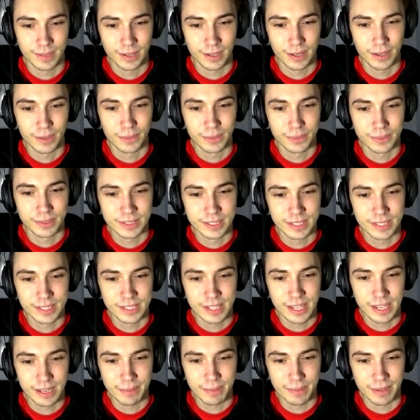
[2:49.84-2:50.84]
All words
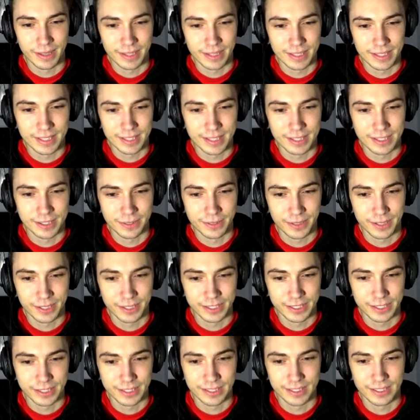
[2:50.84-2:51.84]
escape me in this
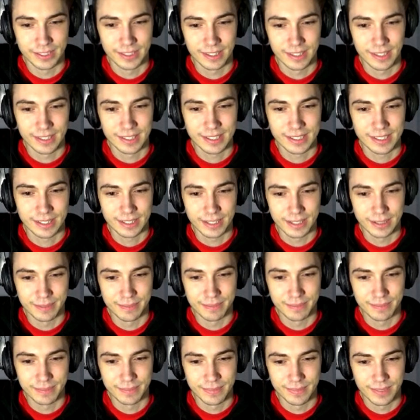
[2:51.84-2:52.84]
situation. This
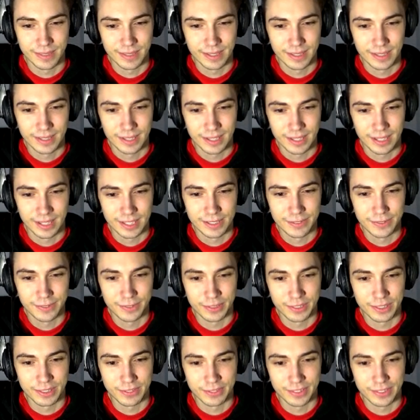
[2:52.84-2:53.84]
club is
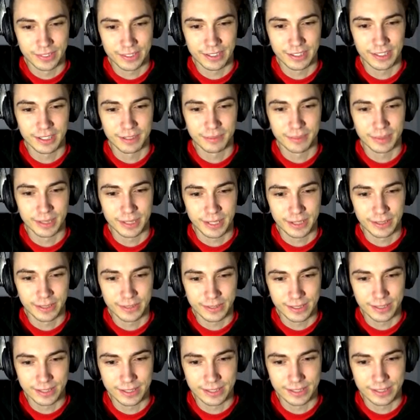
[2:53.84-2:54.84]
full of incredibly
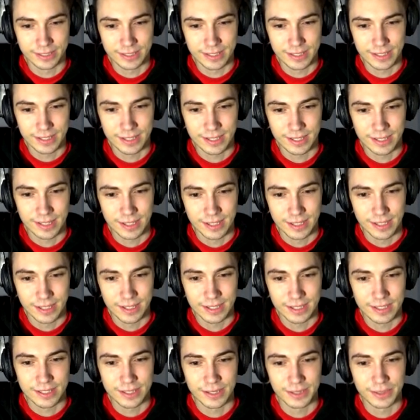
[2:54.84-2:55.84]
cute girls.
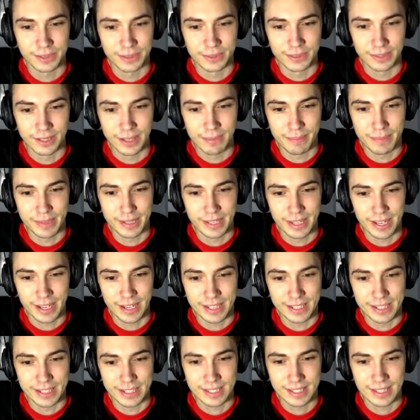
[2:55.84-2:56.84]
So, let me
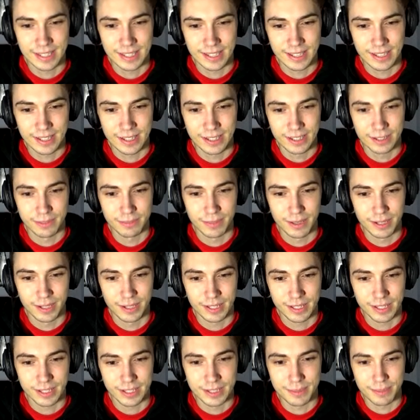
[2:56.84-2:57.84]
guess, you're
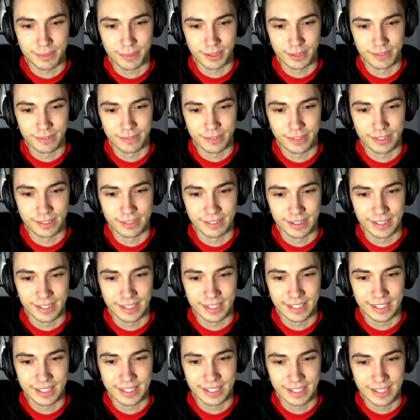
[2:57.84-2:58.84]
Monica's boyfriend,
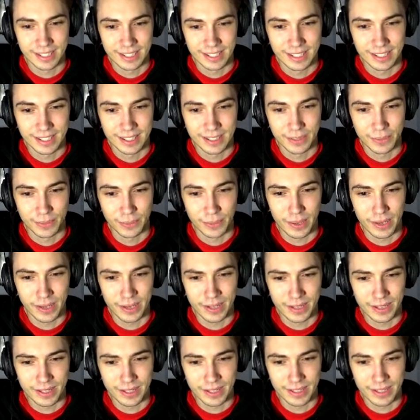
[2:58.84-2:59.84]
right?
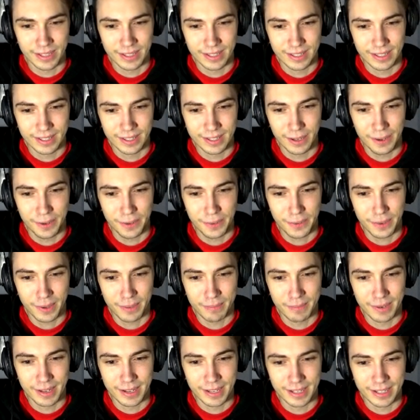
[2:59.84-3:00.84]
What? No,
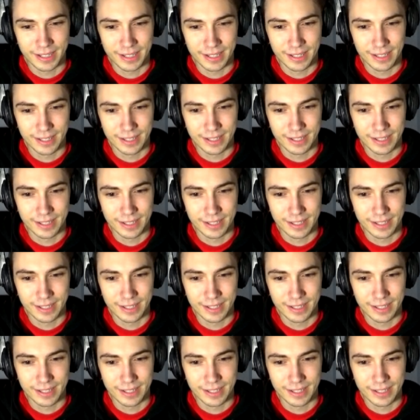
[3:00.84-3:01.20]
I'm not.